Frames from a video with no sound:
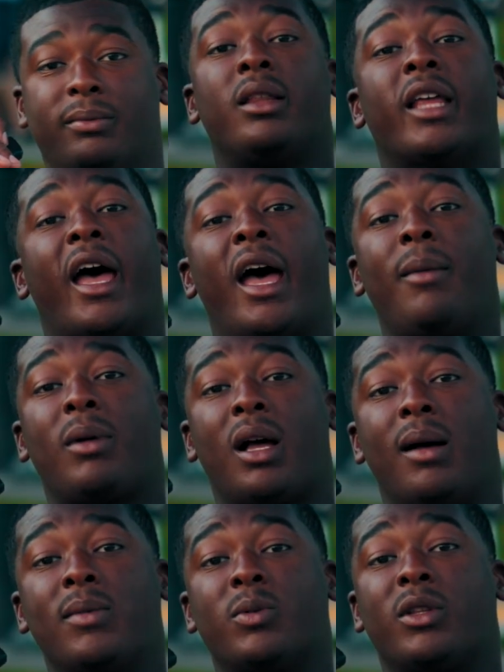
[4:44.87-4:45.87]
The app
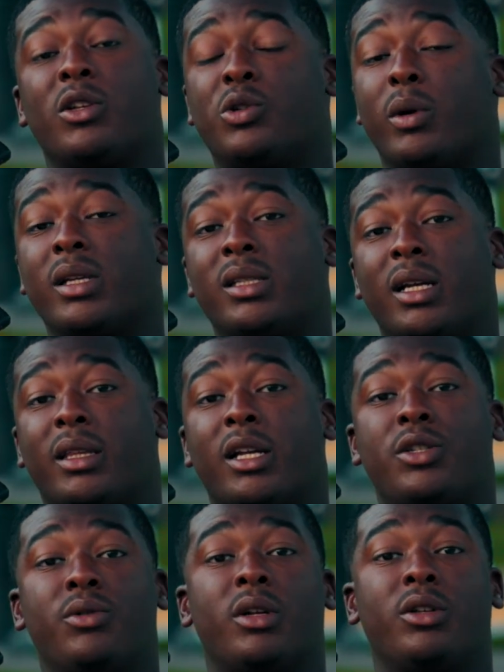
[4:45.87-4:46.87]
comes with a joystick
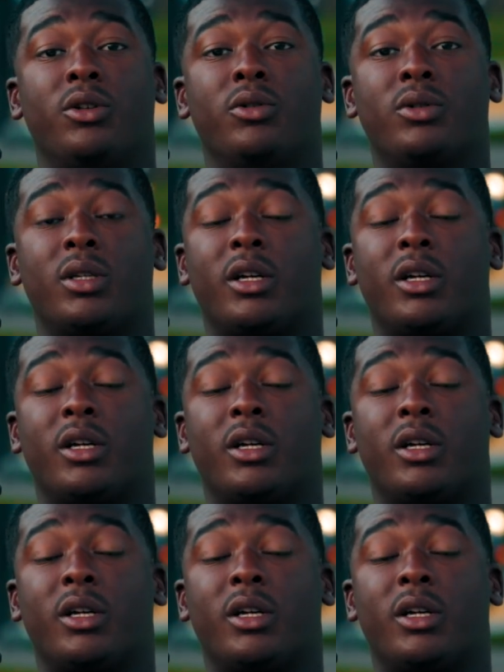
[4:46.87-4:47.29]
that you can use to